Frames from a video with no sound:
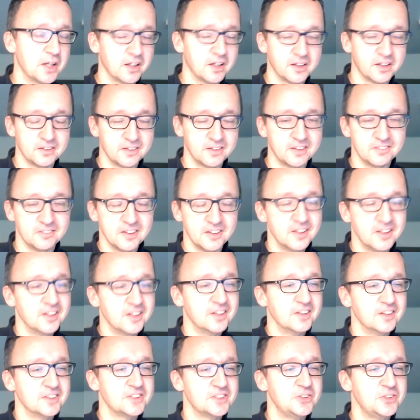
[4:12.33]
And
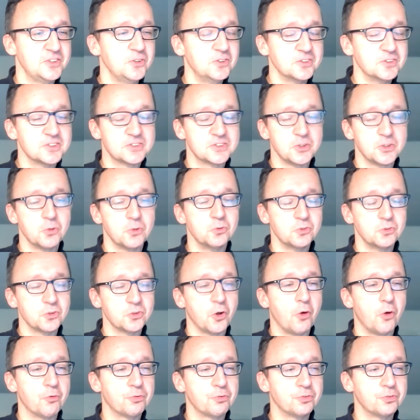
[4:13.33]
students don't
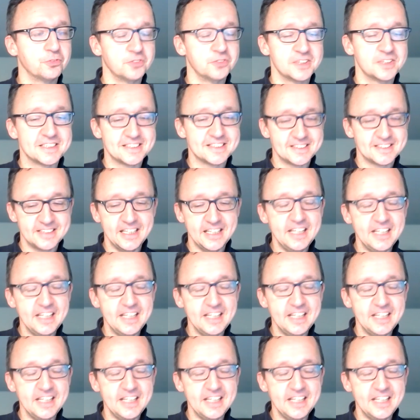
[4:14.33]
often see